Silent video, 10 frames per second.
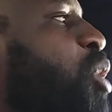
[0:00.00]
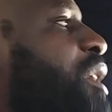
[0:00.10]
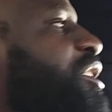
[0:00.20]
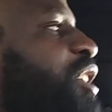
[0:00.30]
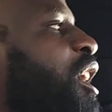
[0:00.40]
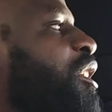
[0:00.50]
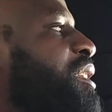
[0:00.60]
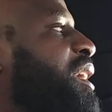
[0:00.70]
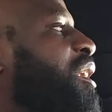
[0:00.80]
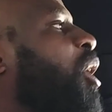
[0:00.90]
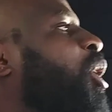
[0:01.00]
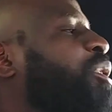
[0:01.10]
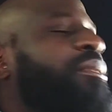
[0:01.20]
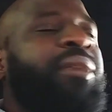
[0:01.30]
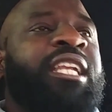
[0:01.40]
want y'all to get
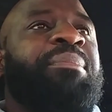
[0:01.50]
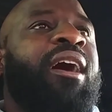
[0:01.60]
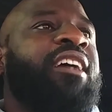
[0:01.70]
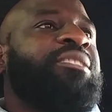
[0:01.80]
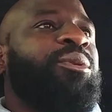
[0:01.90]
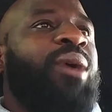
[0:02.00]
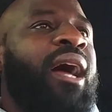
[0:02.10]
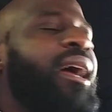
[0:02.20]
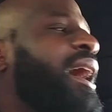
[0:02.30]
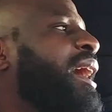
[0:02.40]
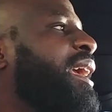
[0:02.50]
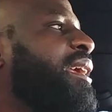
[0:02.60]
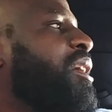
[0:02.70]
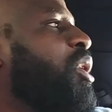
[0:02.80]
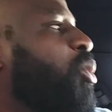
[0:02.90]
all the money possible.
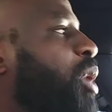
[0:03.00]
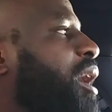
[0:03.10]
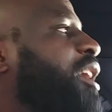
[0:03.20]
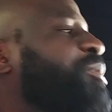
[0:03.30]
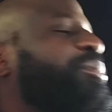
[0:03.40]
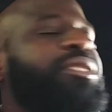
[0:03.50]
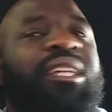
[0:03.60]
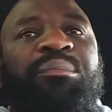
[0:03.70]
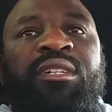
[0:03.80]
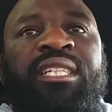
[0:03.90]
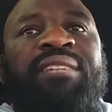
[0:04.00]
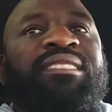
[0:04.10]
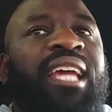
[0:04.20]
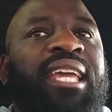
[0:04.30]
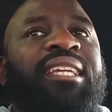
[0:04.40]
I 100% believe
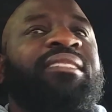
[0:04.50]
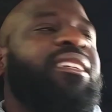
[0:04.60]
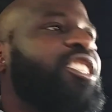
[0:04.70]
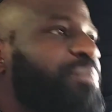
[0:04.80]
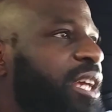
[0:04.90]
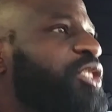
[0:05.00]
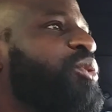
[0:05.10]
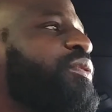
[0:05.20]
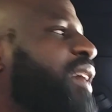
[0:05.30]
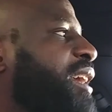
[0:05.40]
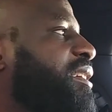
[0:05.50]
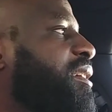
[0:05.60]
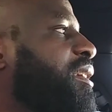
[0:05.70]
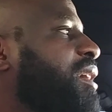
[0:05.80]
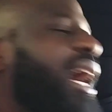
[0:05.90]
Tank is a special fighter.
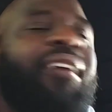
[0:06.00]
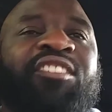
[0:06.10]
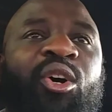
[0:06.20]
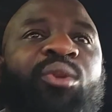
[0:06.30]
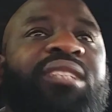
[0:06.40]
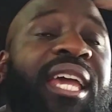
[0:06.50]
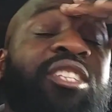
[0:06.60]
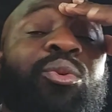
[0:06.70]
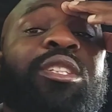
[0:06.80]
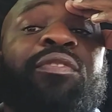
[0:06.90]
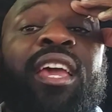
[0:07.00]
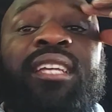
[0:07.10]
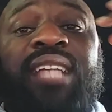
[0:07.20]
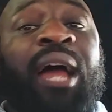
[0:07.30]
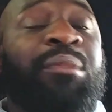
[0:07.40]
I've told Tank to his
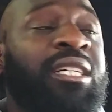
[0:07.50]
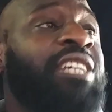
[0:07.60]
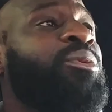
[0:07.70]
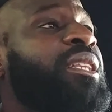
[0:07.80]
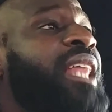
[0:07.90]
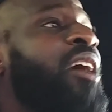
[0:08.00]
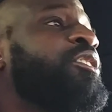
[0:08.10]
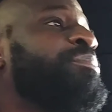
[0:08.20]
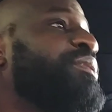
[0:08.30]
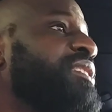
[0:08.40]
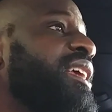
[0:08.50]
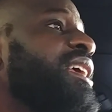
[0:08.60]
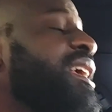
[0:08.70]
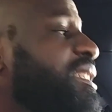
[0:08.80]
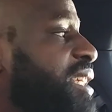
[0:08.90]
face, I believe 1,000%
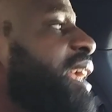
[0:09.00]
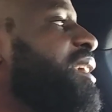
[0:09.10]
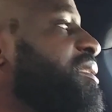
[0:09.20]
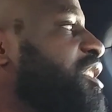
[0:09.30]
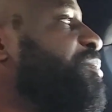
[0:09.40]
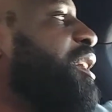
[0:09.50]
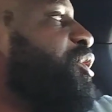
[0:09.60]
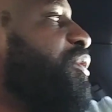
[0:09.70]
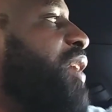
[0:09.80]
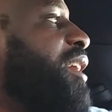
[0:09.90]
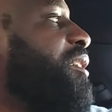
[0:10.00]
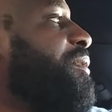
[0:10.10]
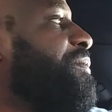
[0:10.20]
Tank is a special fighter.